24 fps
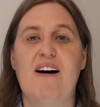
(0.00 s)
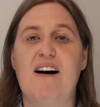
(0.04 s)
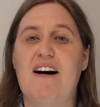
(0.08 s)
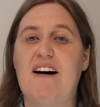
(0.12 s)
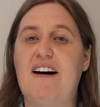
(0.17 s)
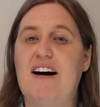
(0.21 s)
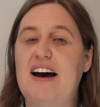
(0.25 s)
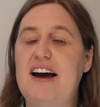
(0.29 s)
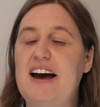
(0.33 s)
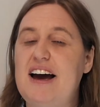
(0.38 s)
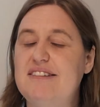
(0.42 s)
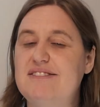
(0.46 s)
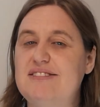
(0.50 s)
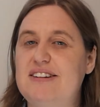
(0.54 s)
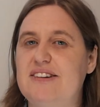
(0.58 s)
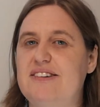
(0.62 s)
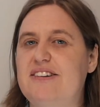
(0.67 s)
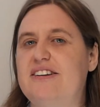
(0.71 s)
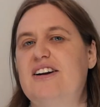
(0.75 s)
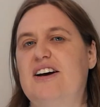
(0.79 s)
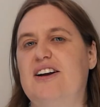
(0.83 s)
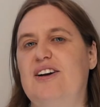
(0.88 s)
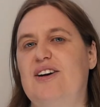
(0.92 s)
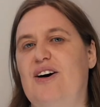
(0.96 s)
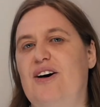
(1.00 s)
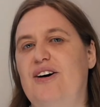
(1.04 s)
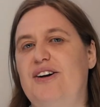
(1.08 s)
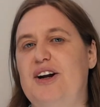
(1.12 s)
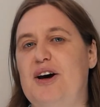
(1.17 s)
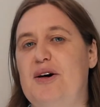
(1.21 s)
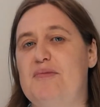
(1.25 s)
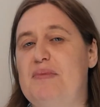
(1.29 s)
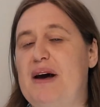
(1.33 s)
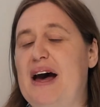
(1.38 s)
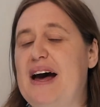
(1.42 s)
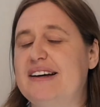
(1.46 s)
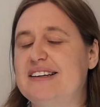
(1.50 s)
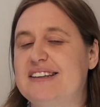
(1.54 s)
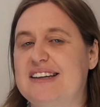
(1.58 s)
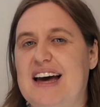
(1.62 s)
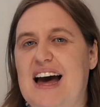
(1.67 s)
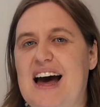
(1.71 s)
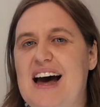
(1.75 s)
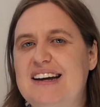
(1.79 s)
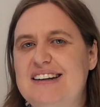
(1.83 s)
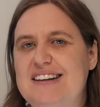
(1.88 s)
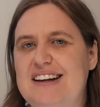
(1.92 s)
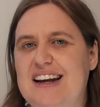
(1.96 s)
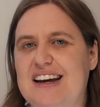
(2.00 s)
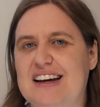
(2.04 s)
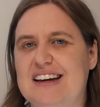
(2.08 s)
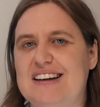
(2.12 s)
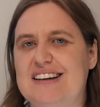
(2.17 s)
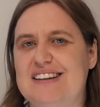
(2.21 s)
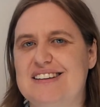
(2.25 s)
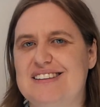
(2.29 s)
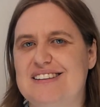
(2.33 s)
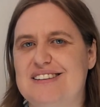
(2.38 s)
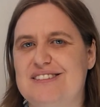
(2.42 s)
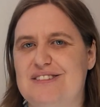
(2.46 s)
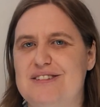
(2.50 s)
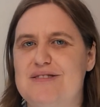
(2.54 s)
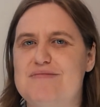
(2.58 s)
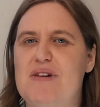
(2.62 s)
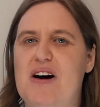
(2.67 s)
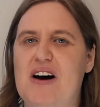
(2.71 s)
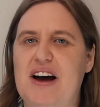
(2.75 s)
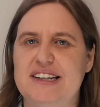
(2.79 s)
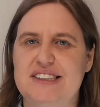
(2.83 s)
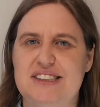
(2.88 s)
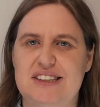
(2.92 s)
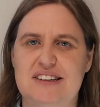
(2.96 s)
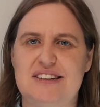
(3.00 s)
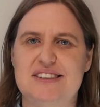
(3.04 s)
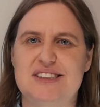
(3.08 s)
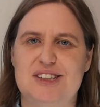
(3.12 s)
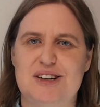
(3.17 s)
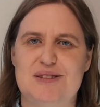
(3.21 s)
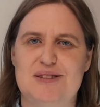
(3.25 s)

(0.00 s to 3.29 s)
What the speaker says: I have learned a lot about gardening through my church